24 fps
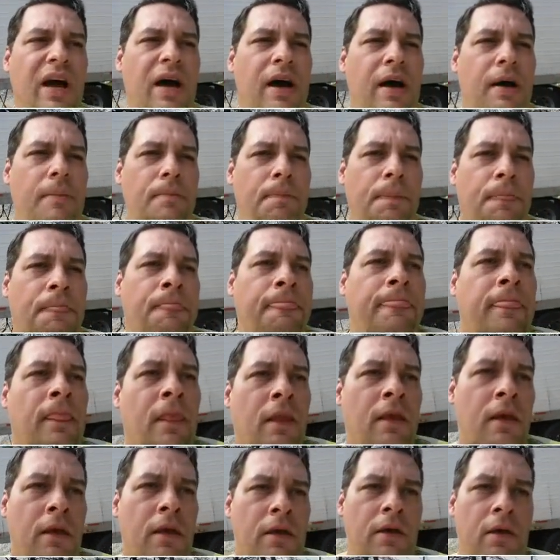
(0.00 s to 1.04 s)
um,
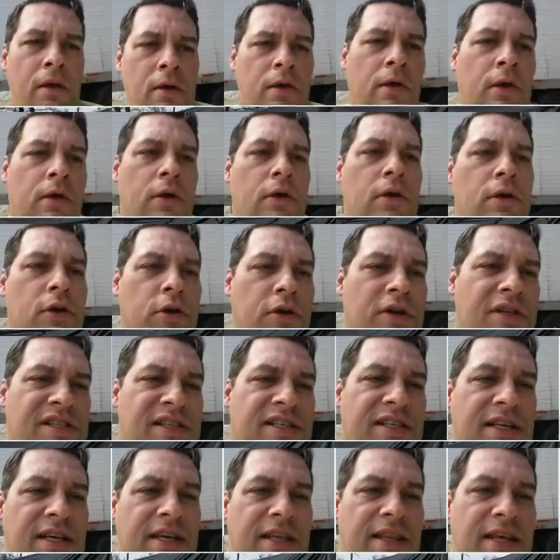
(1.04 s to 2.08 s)
you can
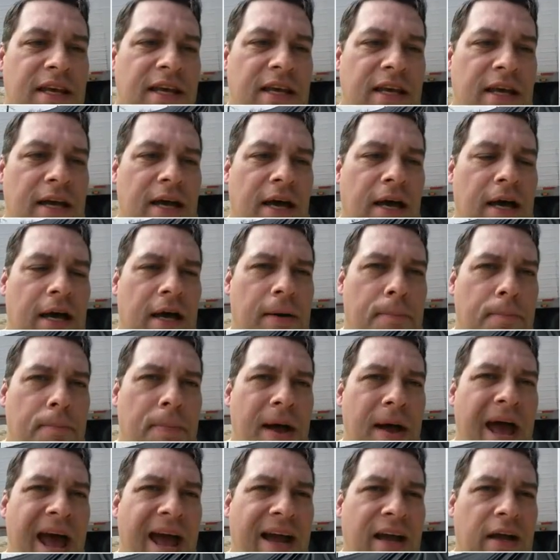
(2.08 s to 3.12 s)
see the uh,
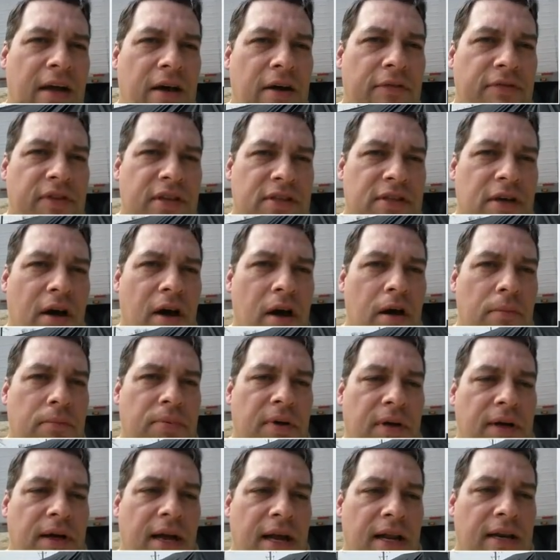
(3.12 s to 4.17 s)
back of the tarp
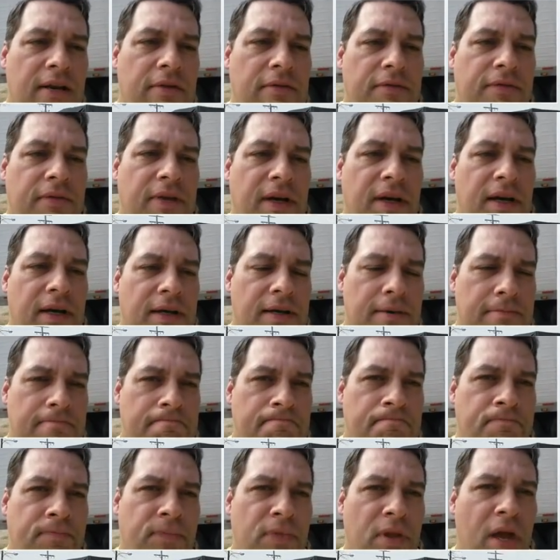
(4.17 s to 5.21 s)
kind of
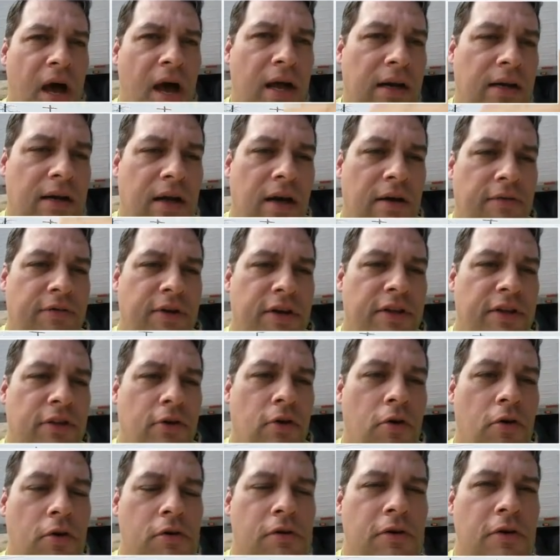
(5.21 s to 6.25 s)
um, not covering the
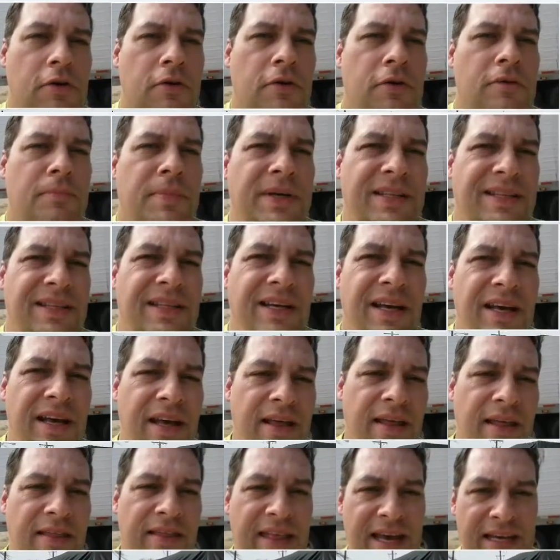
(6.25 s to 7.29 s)
whole load but
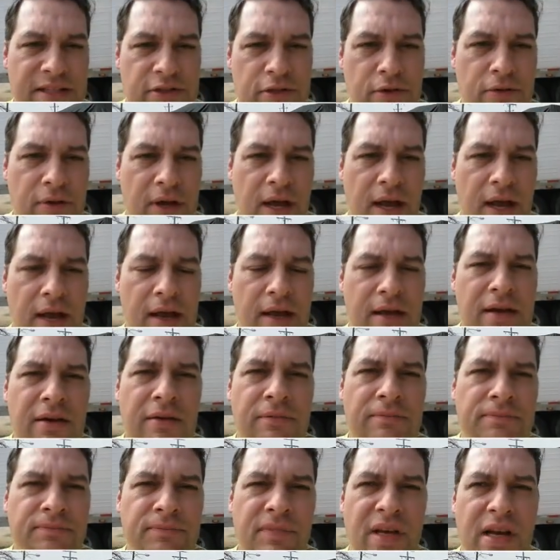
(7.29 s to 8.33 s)
that's okay
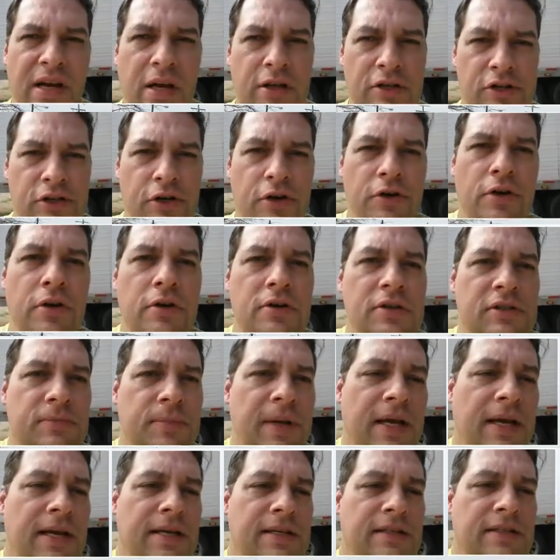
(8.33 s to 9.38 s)
and I'll show you is
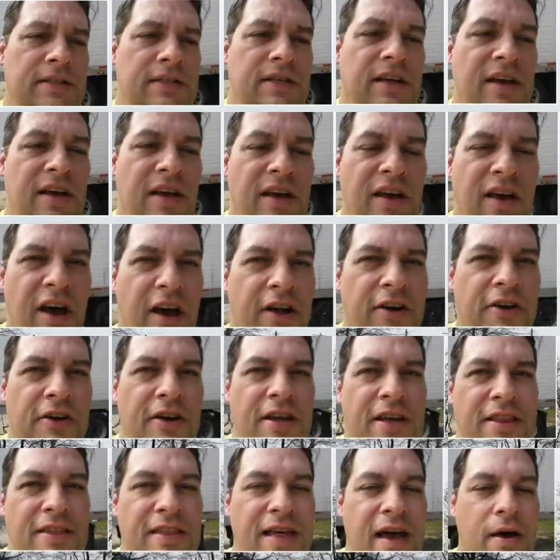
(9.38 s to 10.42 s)
because
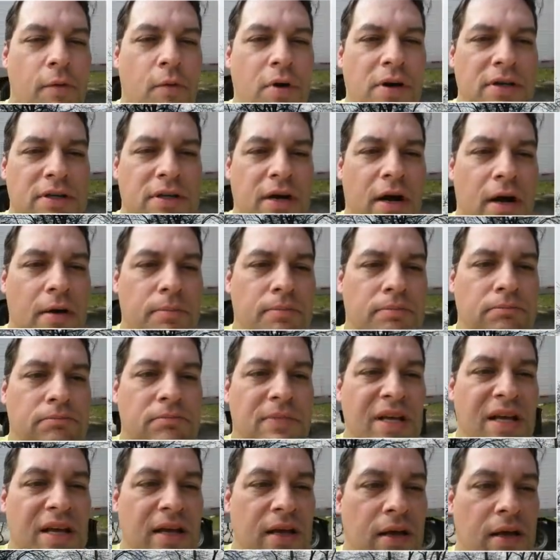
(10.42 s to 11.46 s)
underneath that one tarp
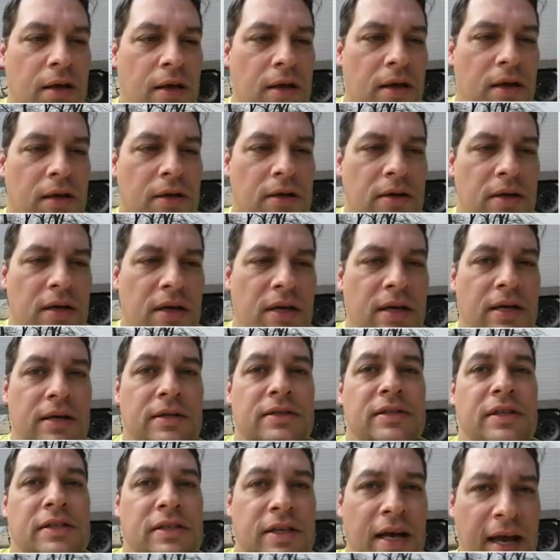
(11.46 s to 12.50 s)

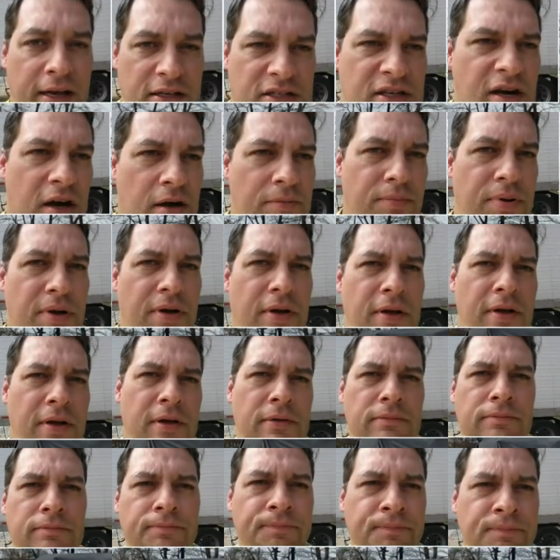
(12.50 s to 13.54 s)
is a second tarp
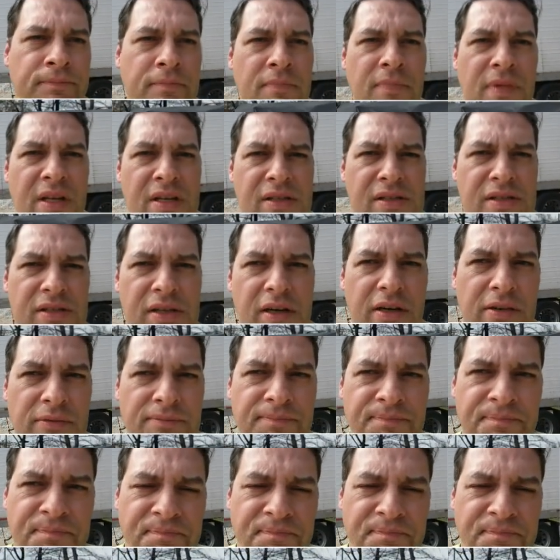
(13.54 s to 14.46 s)
so